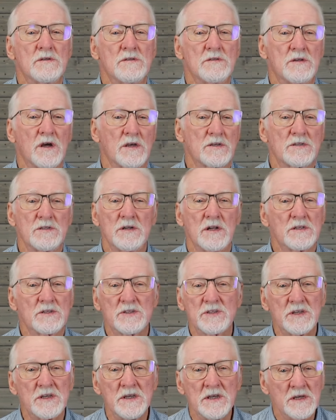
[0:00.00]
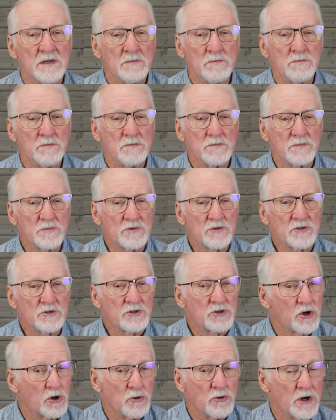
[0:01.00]
Doesn't it seem
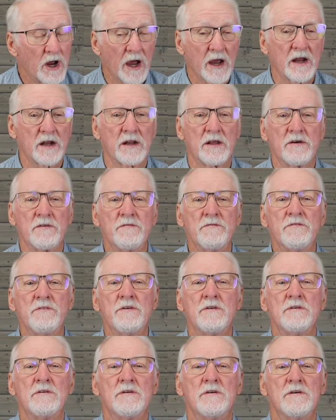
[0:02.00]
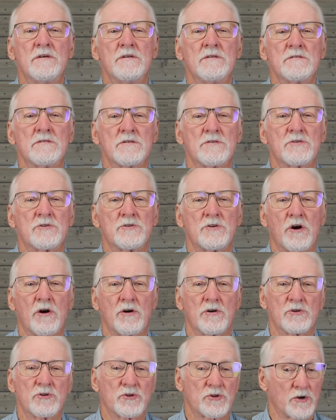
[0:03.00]
too negative to
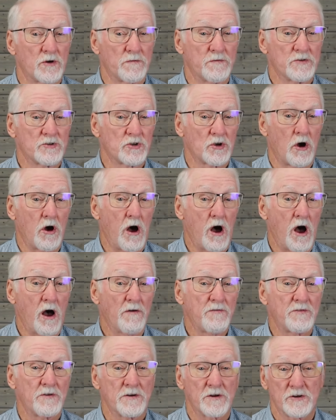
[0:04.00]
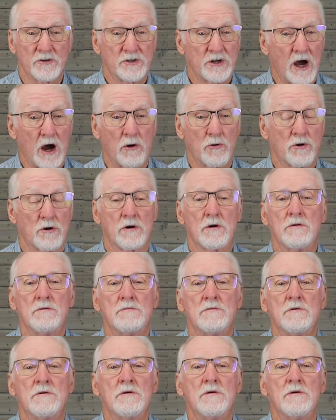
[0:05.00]
start a service off on a downer?
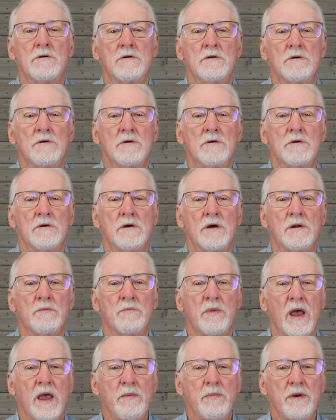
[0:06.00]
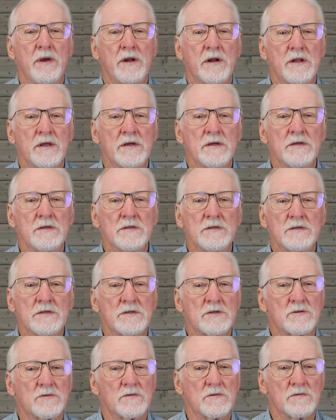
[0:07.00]
And maybe it
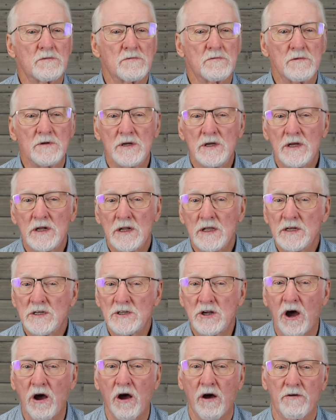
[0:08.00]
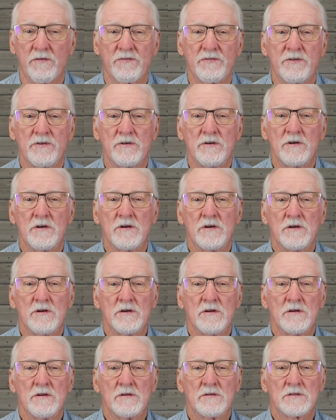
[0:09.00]
is really tough
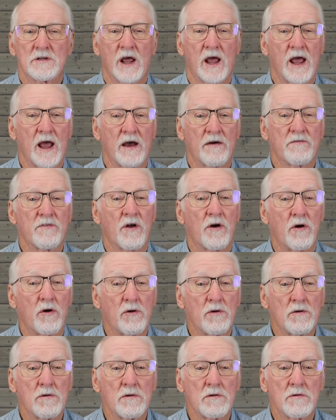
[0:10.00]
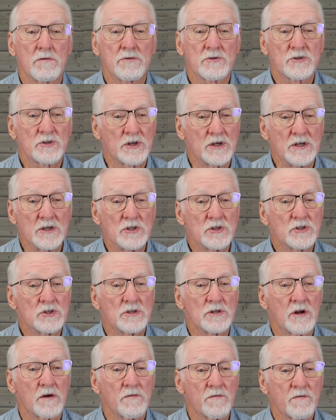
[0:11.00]
to have the whole
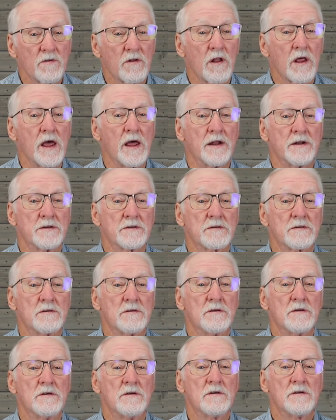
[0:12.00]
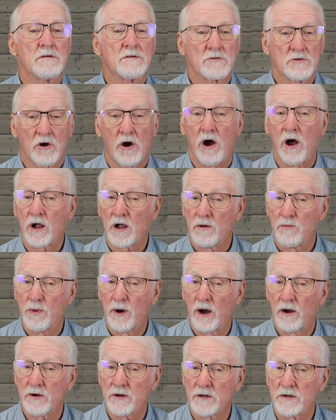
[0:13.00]
season of Lent talk
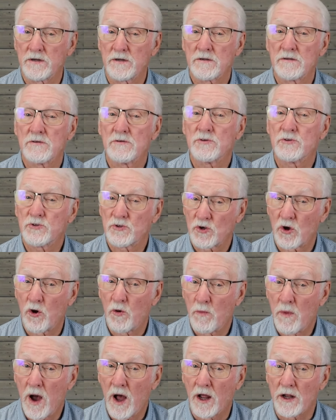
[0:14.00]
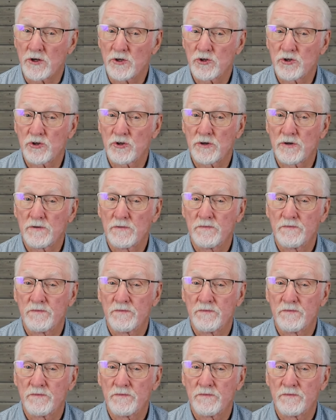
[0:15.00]
about it so much.